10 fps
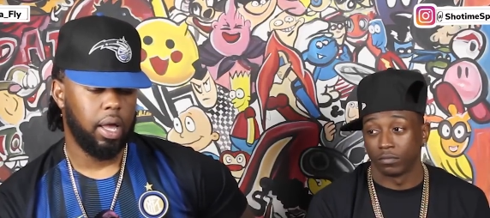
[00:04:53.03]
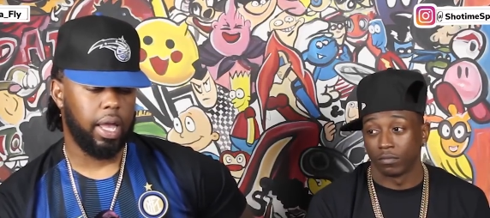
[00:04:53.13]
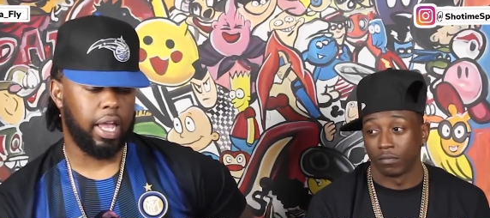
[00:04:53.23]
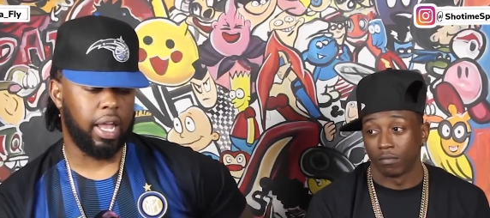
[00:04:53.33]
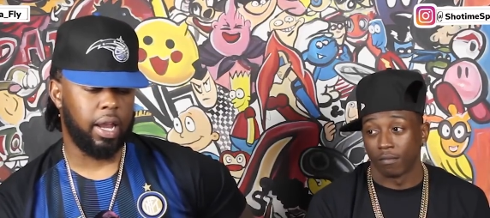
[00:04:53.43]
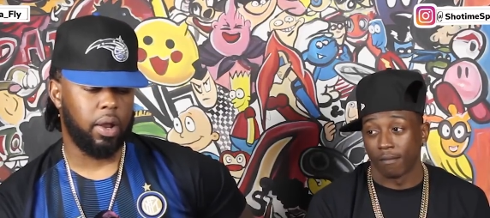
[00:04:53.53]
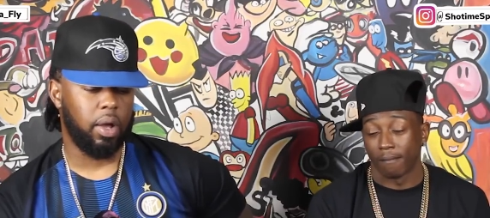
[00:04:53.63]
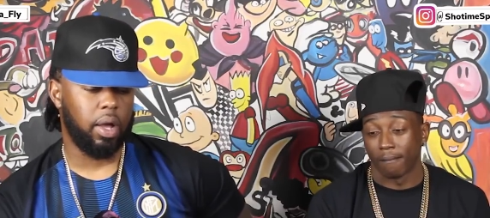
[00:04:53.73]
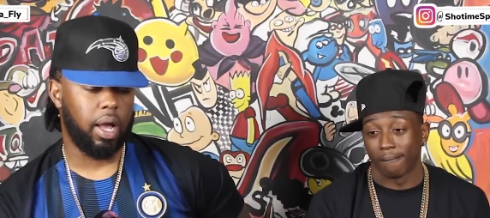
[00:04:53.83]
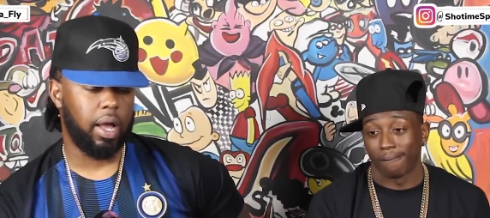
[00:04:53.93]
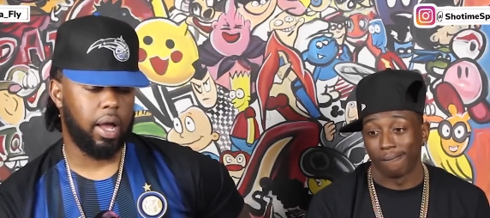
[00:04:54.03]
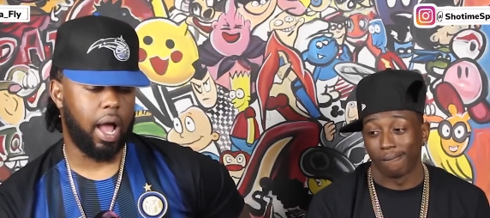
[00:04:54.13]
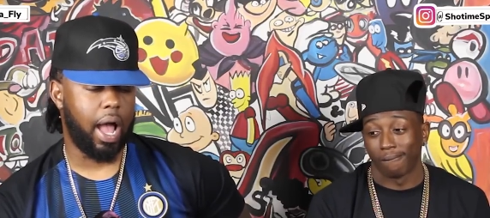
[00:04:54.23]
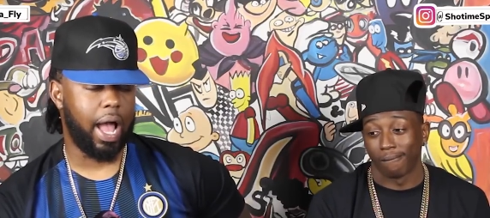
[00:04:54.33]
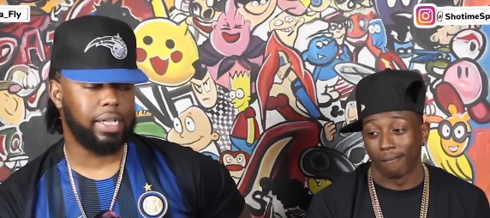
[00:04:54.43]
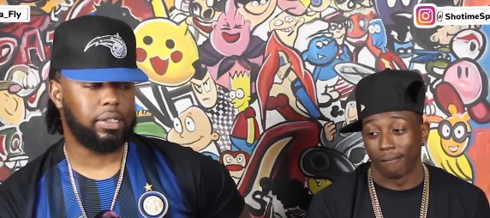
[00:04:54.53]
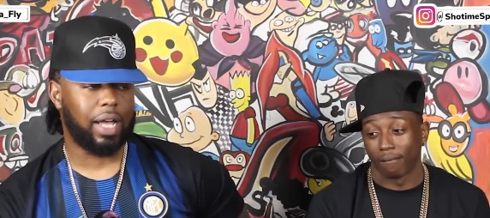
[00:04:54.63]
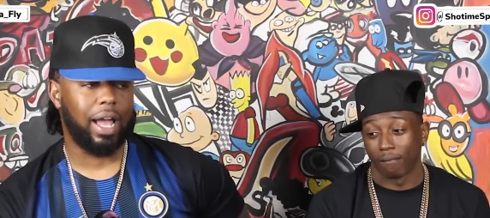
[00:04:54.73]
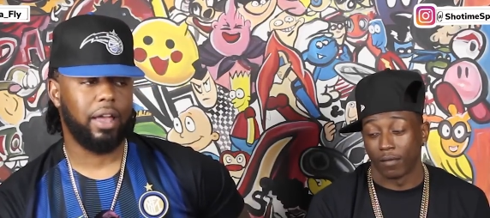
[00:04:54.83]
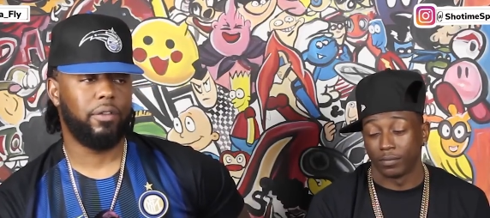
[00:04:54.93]
Speaker 1: and I,
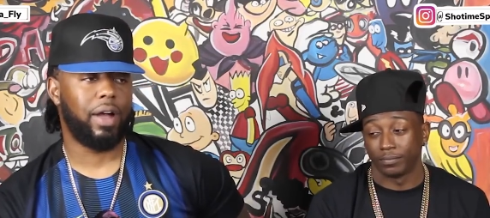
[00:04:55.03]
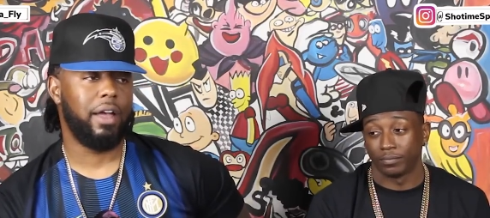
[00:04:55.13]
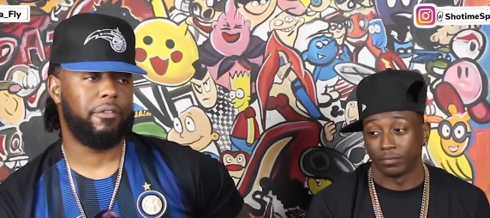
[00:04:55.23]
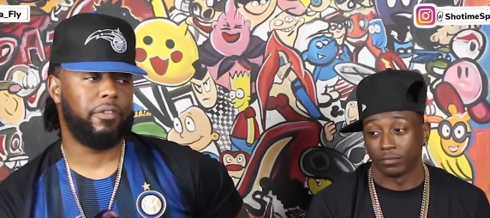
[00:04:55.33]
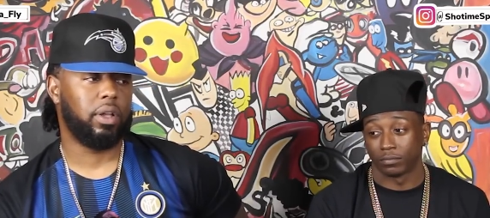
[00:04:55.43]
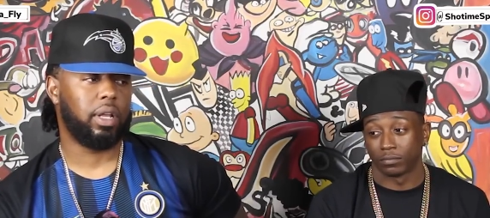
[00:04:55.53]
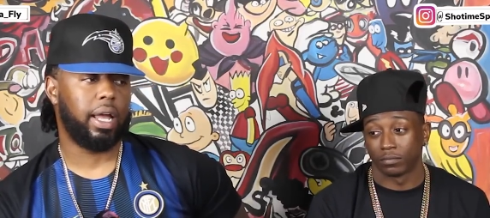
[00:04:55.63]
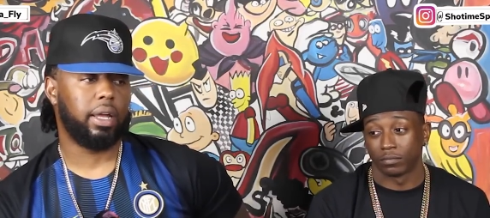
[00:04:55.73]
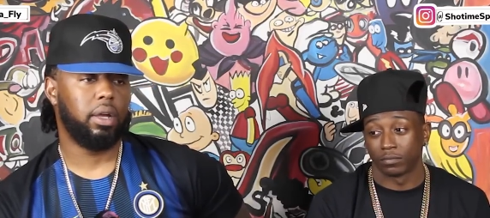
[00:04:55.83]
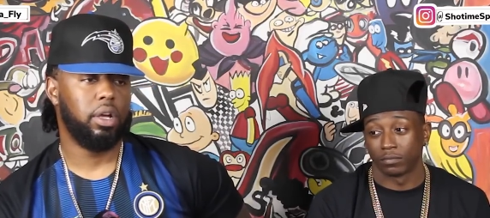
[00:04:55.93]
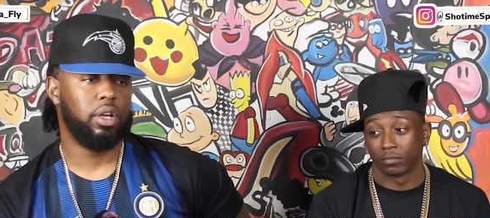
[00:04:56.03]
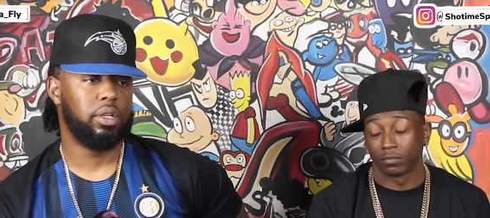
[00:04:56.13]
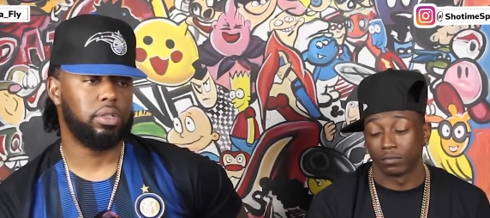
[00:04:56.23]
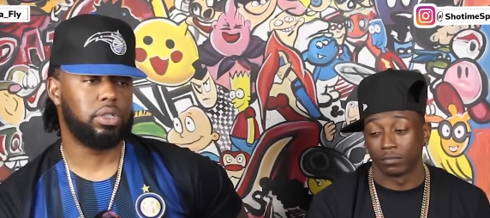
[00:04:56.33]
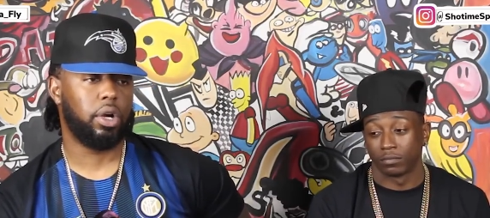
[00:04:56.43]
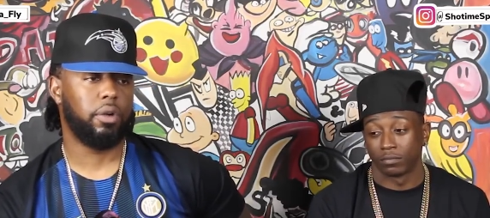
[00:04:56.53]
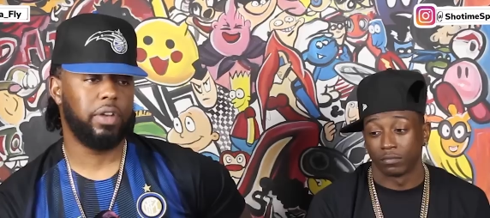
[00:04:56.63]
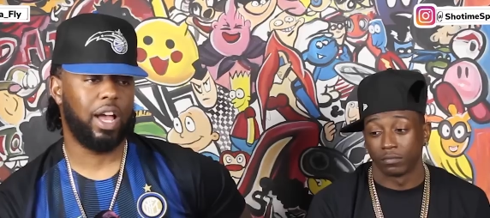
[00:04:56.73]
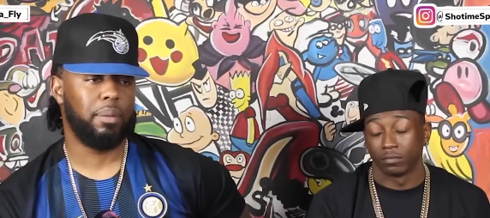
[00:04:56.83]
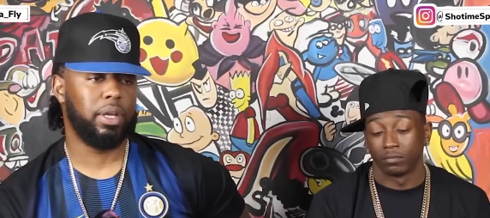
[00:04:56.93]
I, I felt like Surf
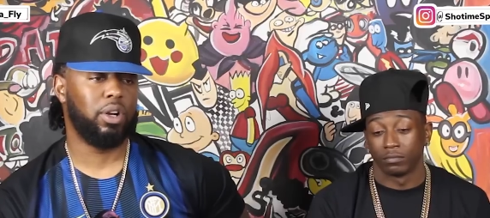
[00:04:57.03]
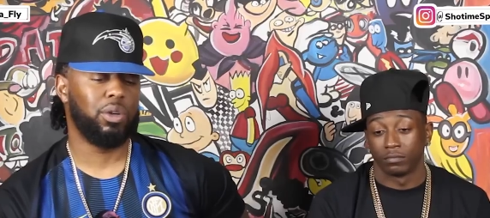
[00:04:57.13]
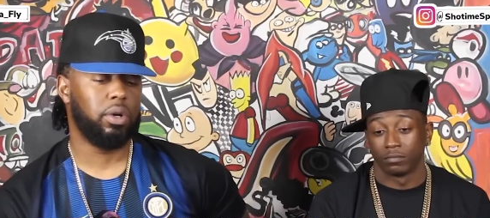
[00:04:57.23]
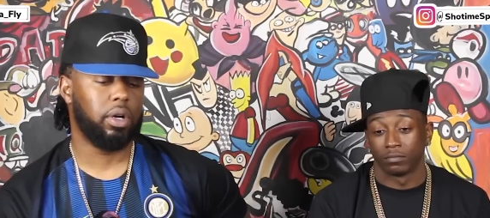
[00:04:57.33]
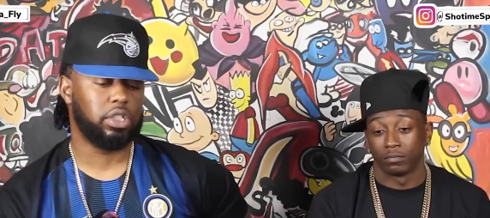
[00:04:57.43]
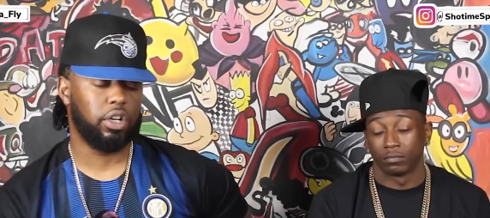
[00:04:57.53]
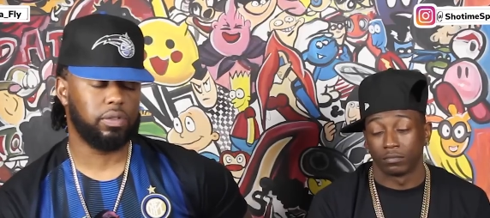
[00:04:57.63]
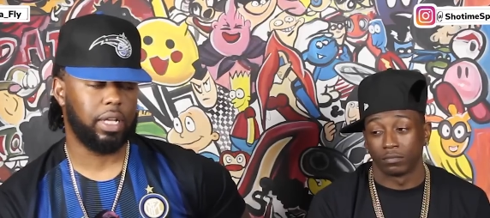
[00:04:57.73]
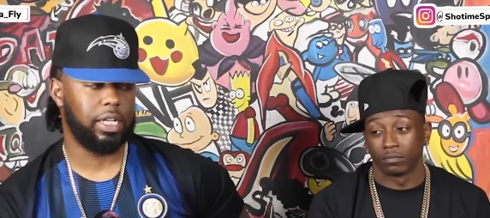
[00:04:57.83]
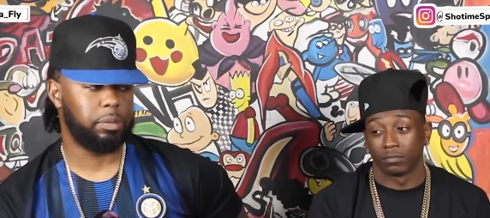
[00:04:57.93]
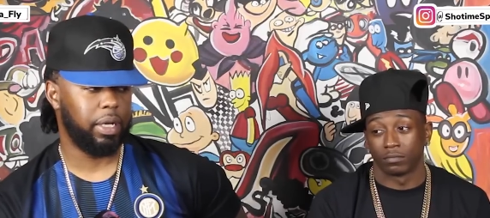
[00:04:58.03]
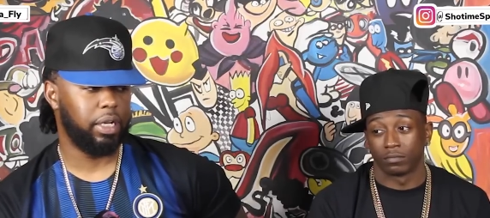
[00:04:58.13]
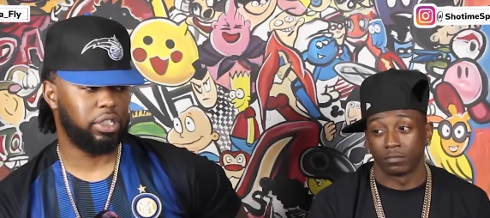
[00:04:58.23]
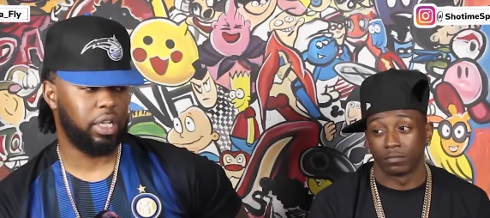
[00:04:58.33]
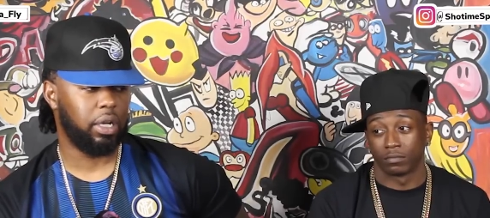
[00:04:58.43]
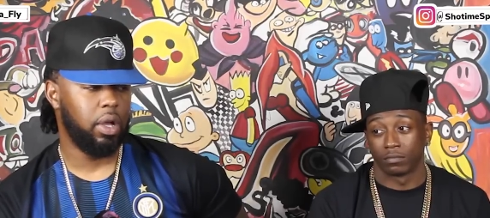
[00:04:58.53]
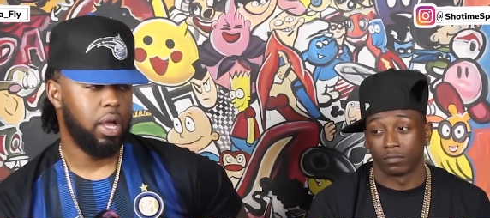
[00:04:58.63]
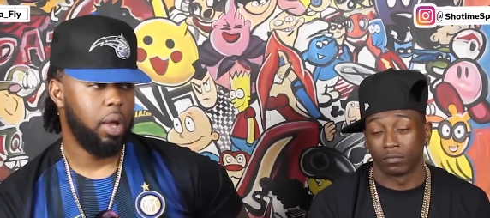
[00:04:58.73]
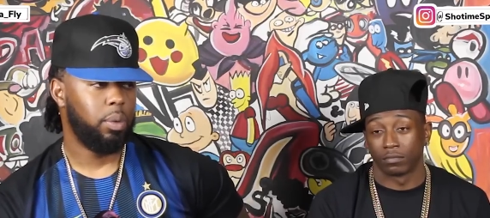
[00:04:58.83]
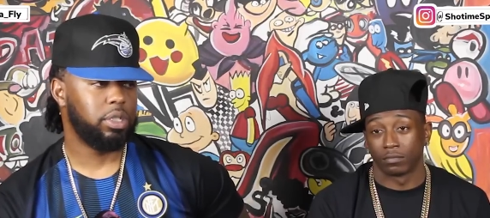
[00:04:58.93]
not being on URL Surf slash being in jail
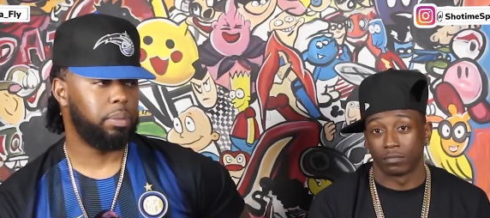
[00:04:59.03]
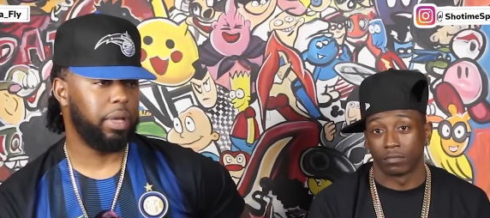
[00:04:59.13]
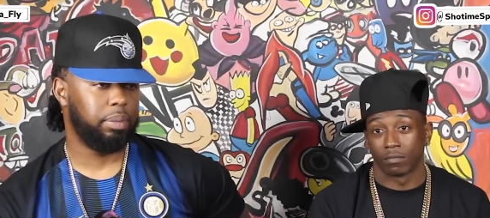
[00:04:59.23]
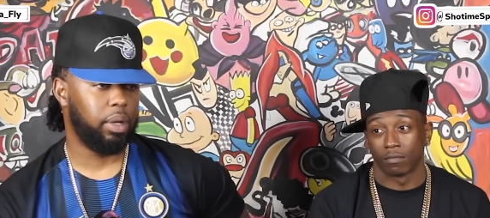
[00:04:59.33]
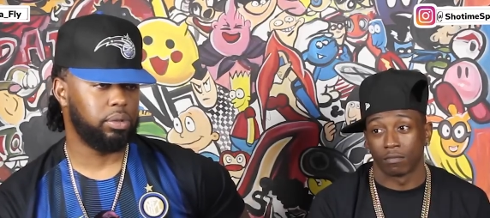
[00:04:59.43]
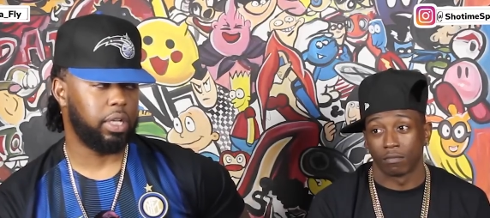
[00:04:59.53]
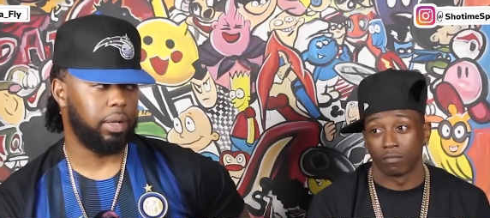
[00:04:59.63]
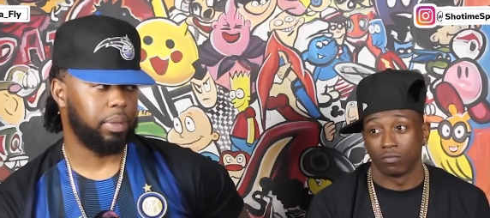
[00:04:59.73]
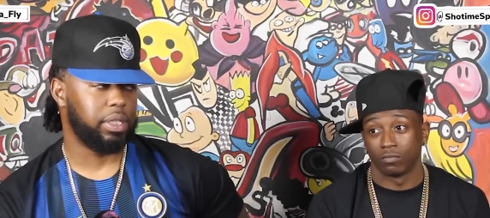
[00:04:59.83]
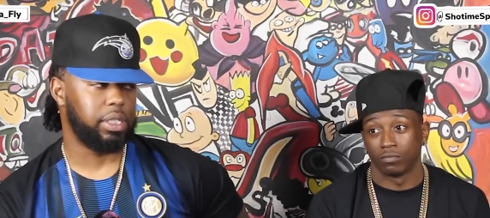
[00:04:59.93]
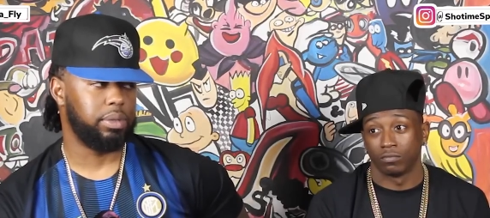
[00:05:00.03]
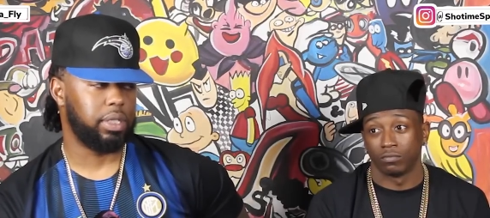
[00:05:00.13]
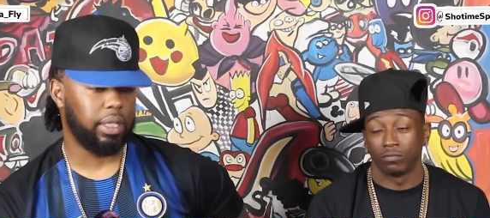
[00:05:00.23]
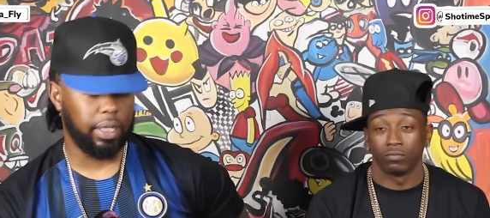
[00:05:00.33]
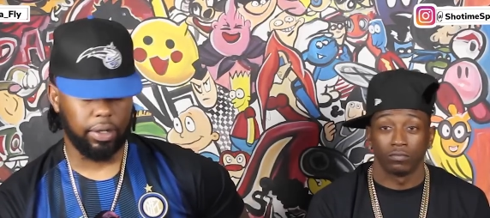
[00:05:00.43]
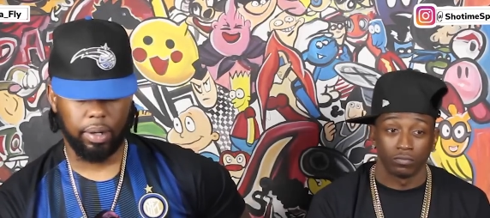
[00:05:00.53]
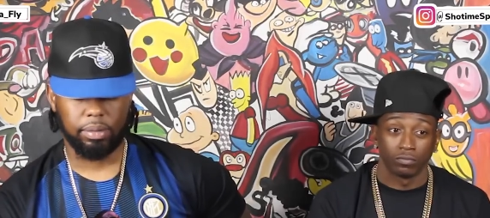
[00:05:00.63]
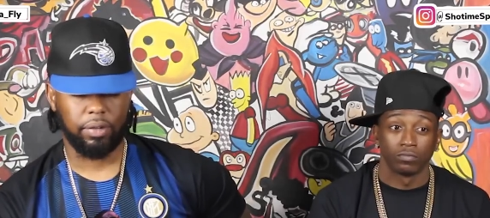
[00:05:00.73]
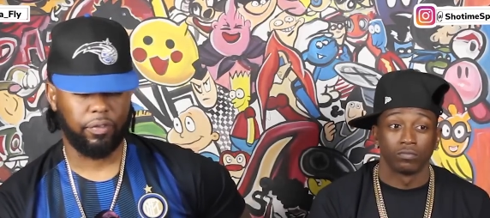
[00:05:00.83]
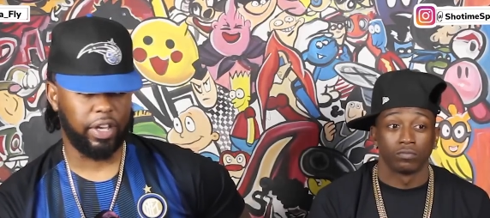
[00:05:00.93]
was a big blow to them because he was the leader, he
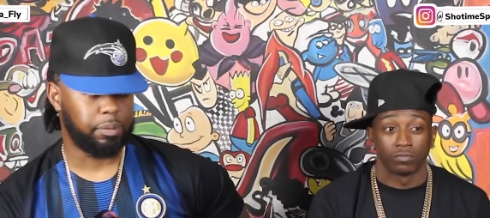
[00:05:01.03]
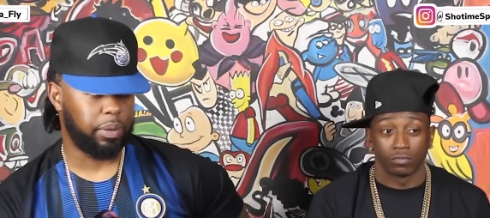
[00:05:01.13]
was the face